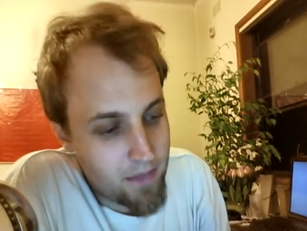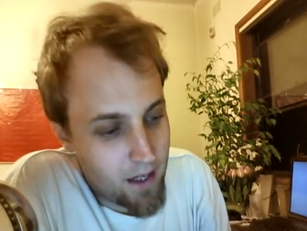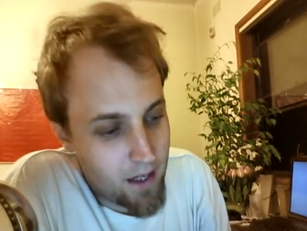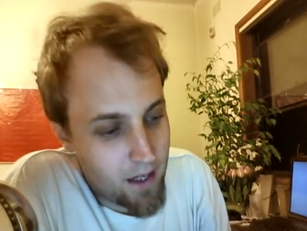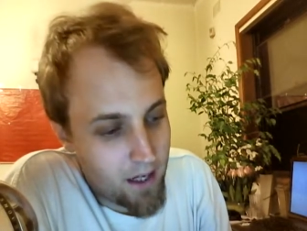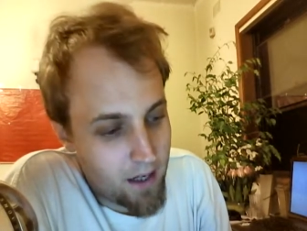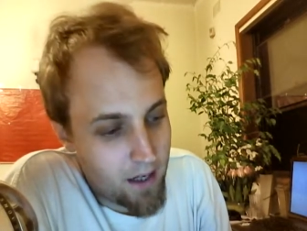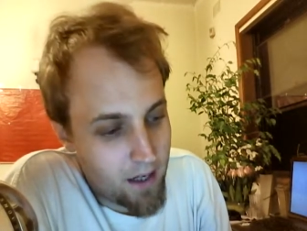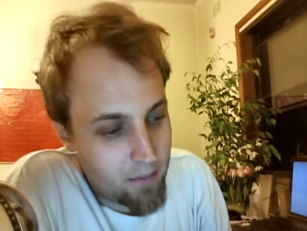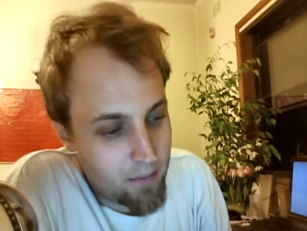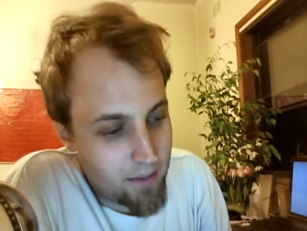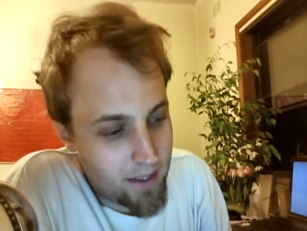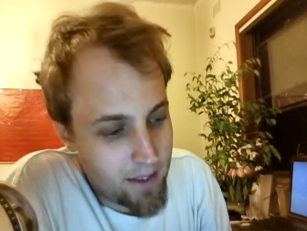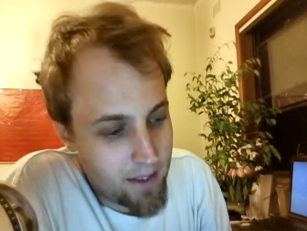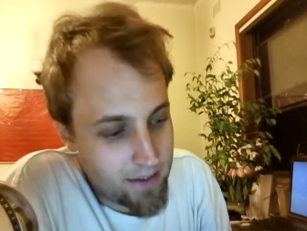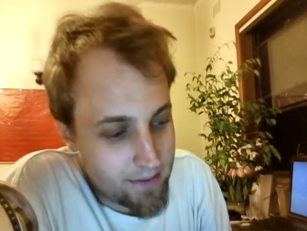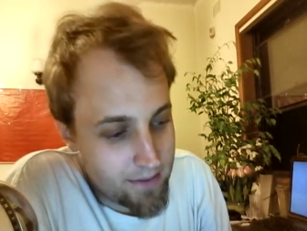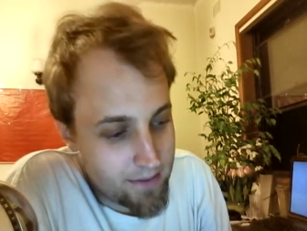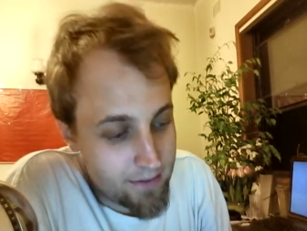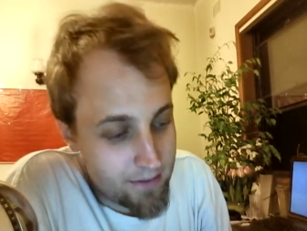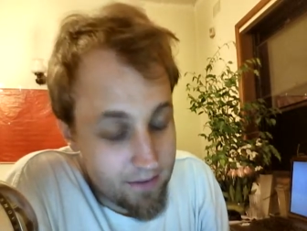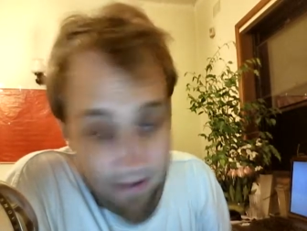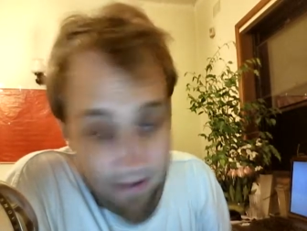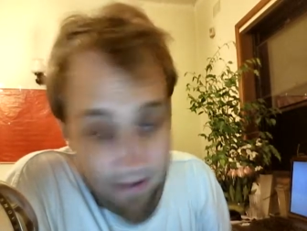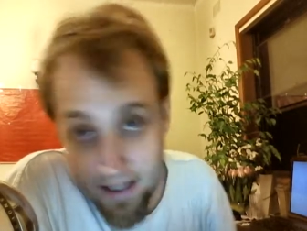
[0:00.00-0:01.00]
Um, and
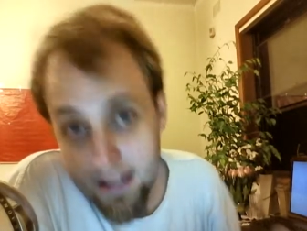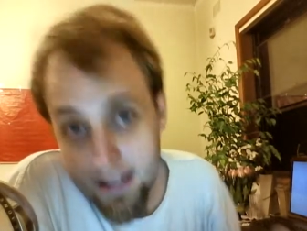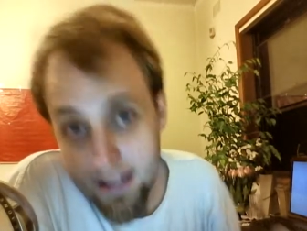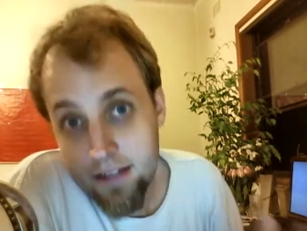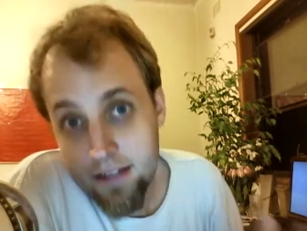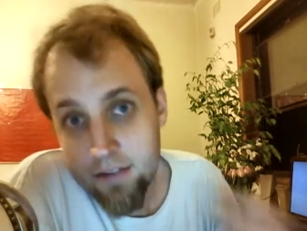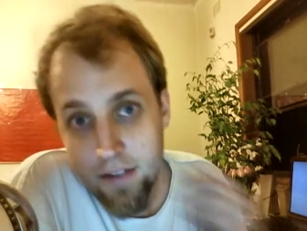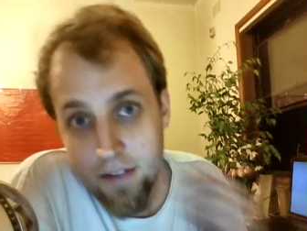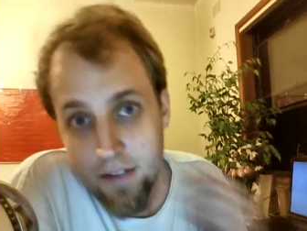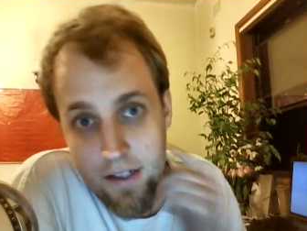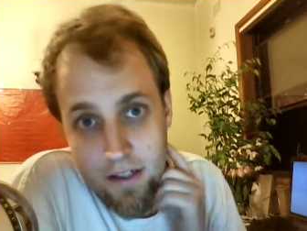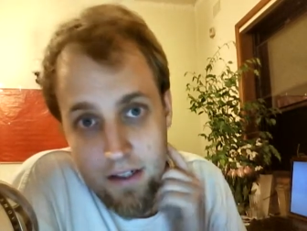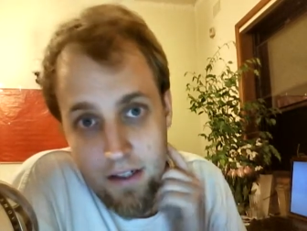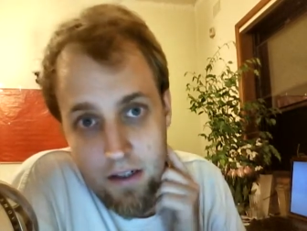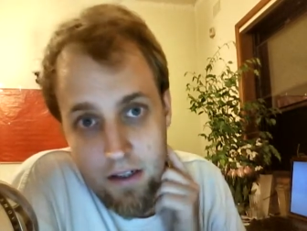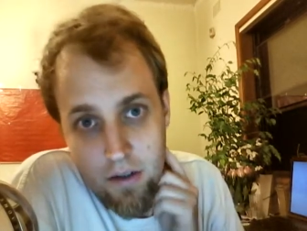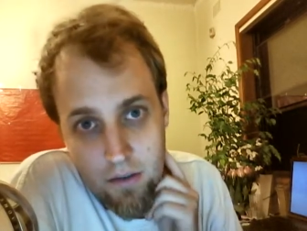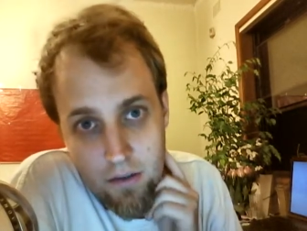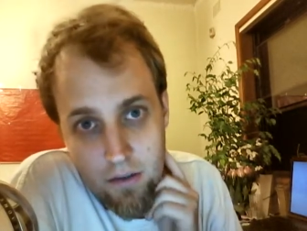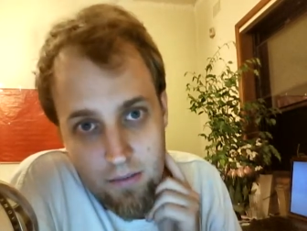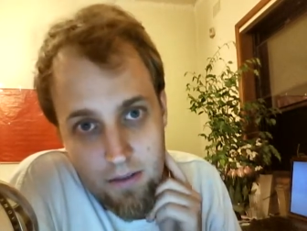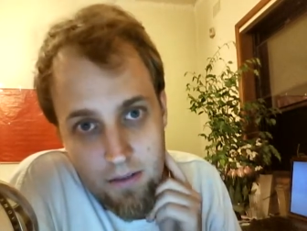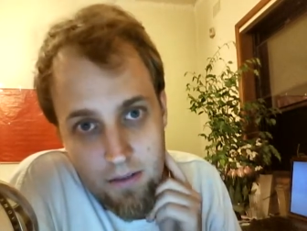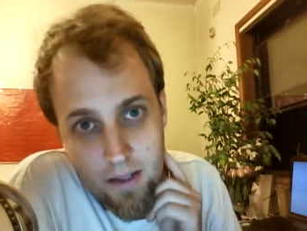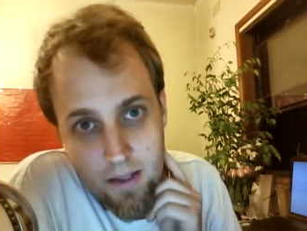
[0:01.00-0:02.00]
in the second
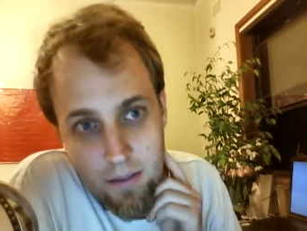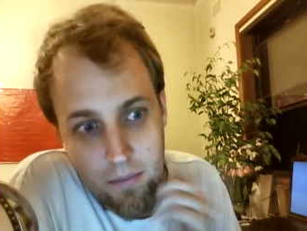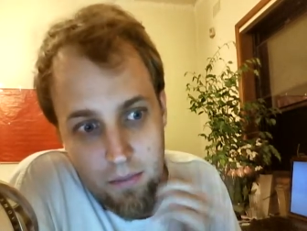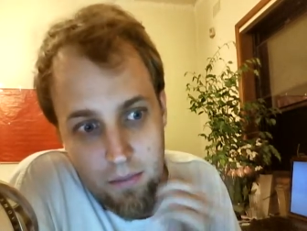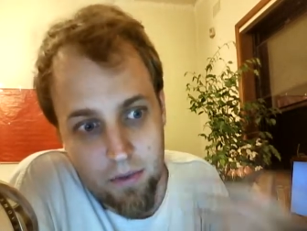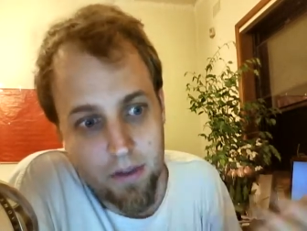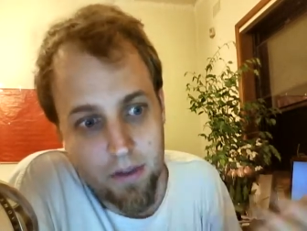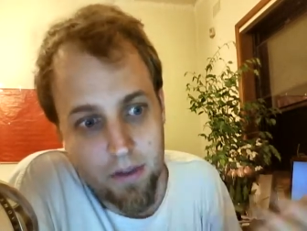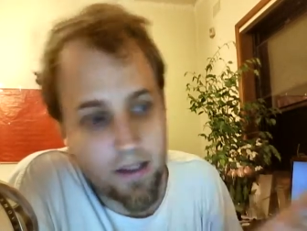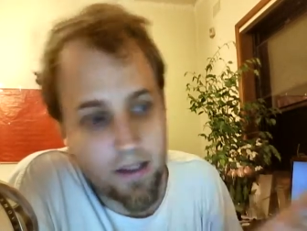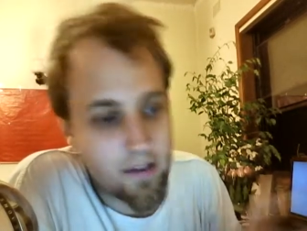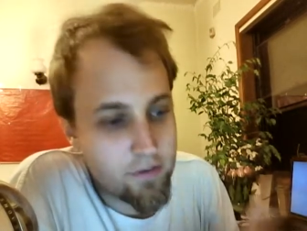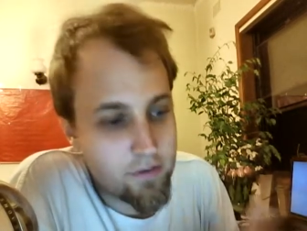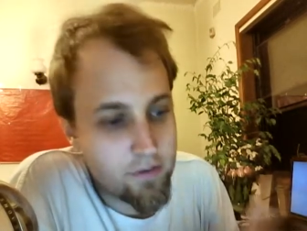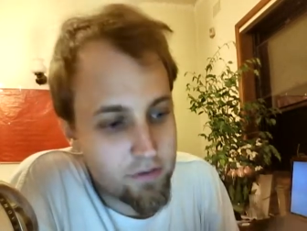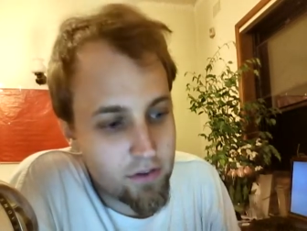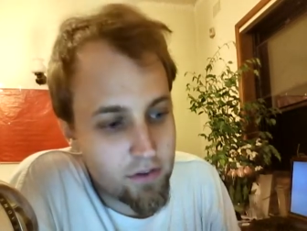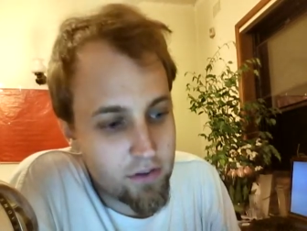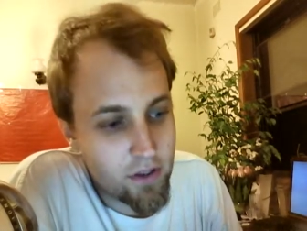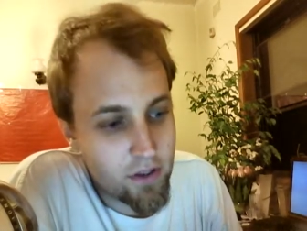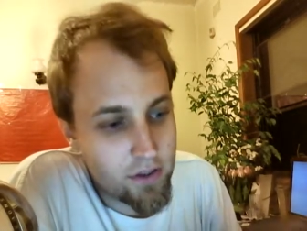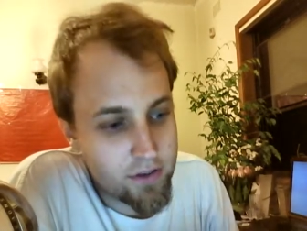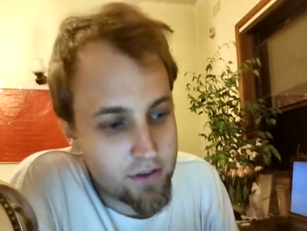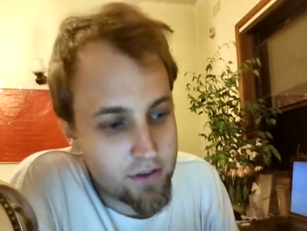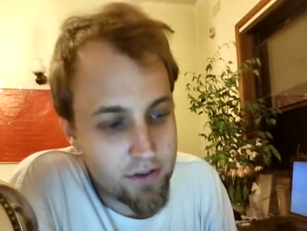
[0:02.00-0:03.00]
video, uh,
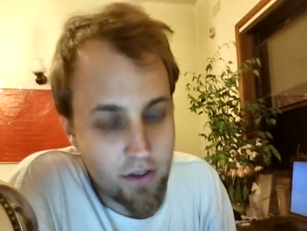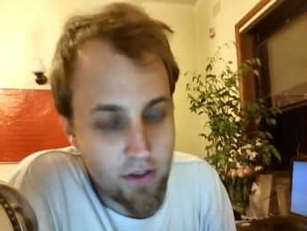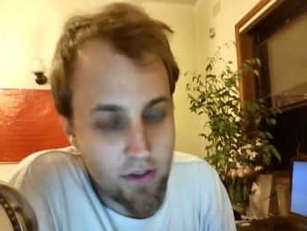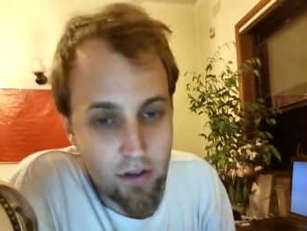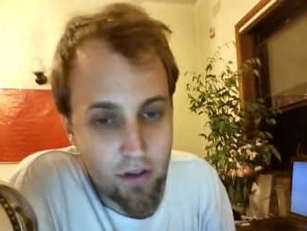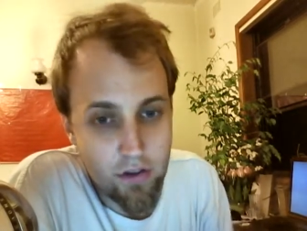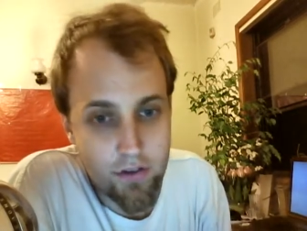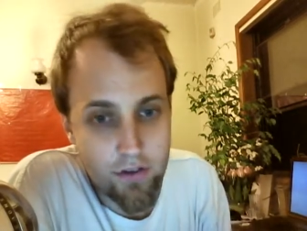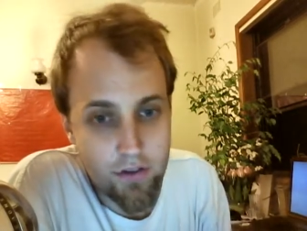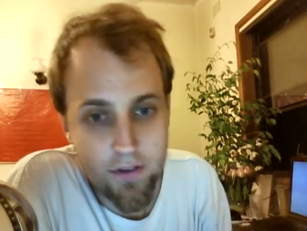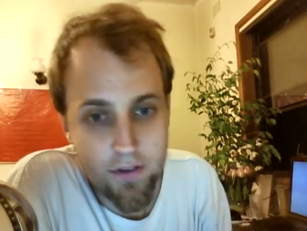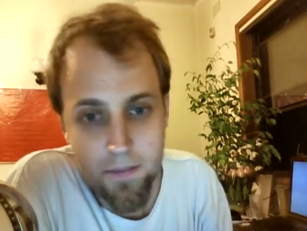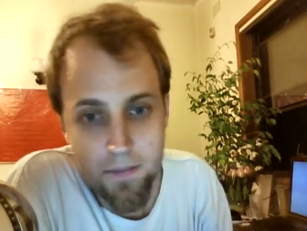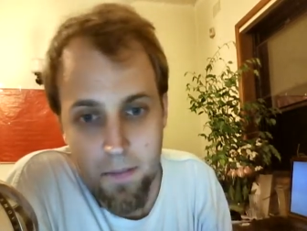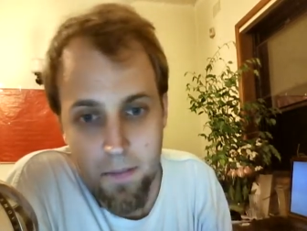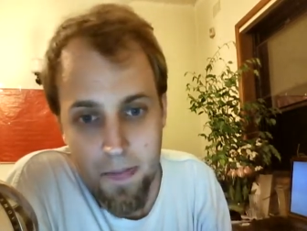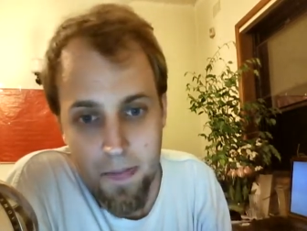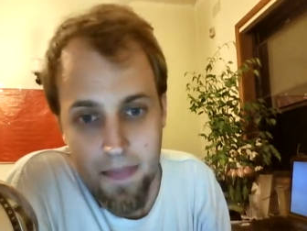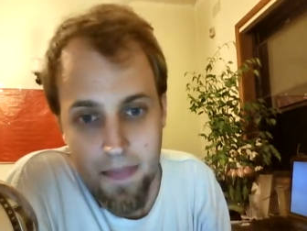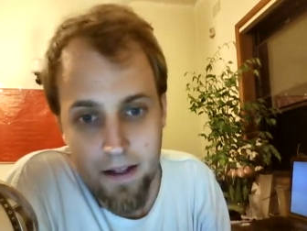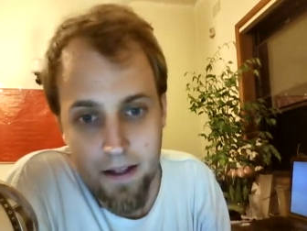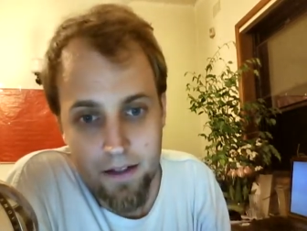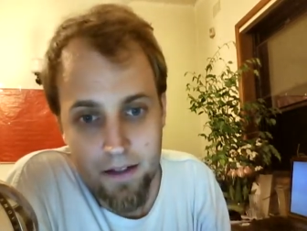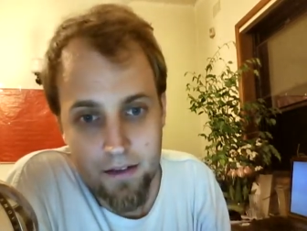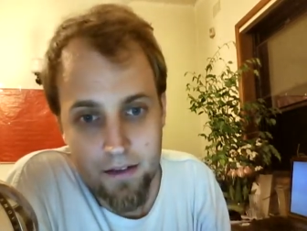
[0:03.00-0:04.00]
MeridianFrost goes
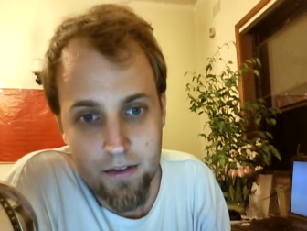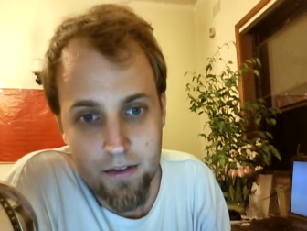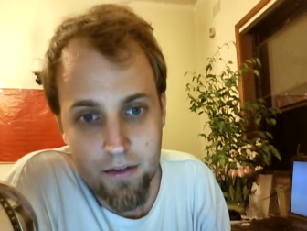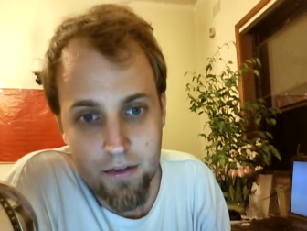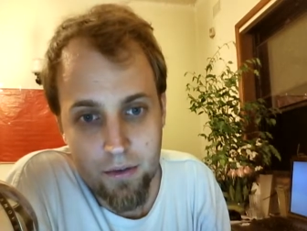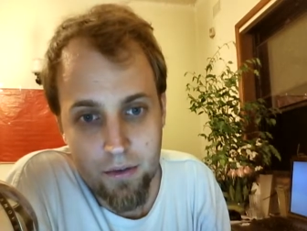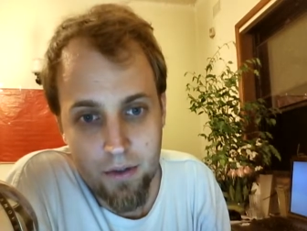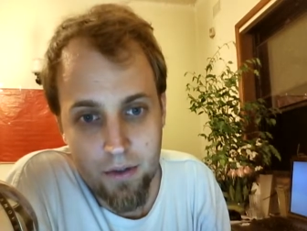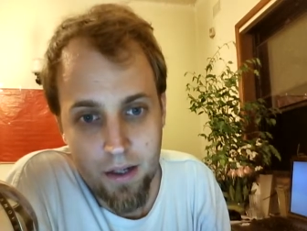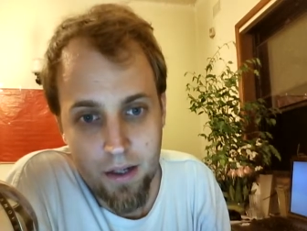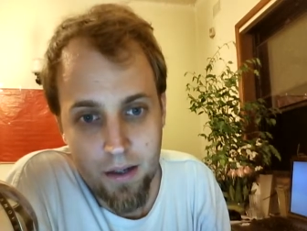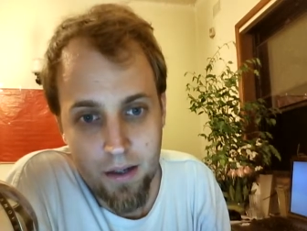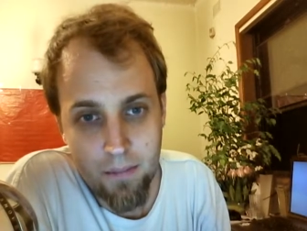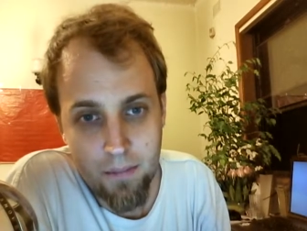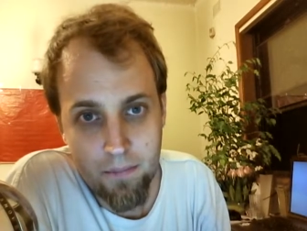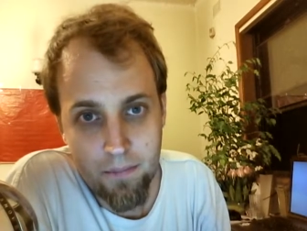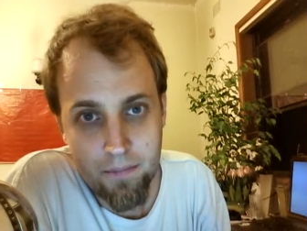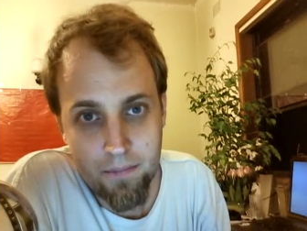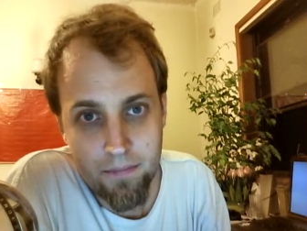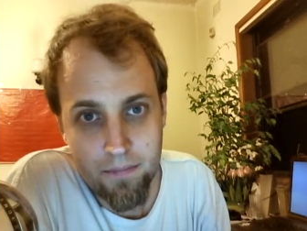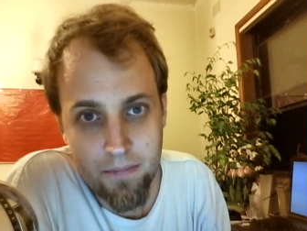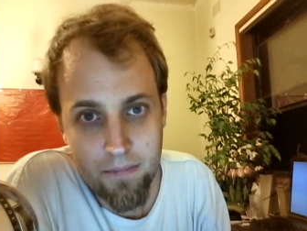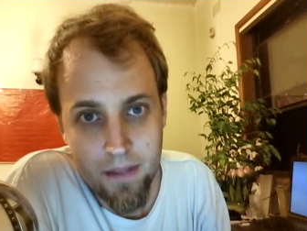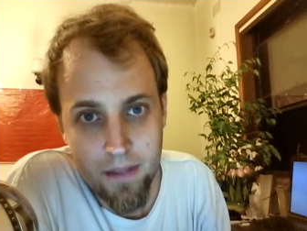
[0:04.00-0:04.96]
into um,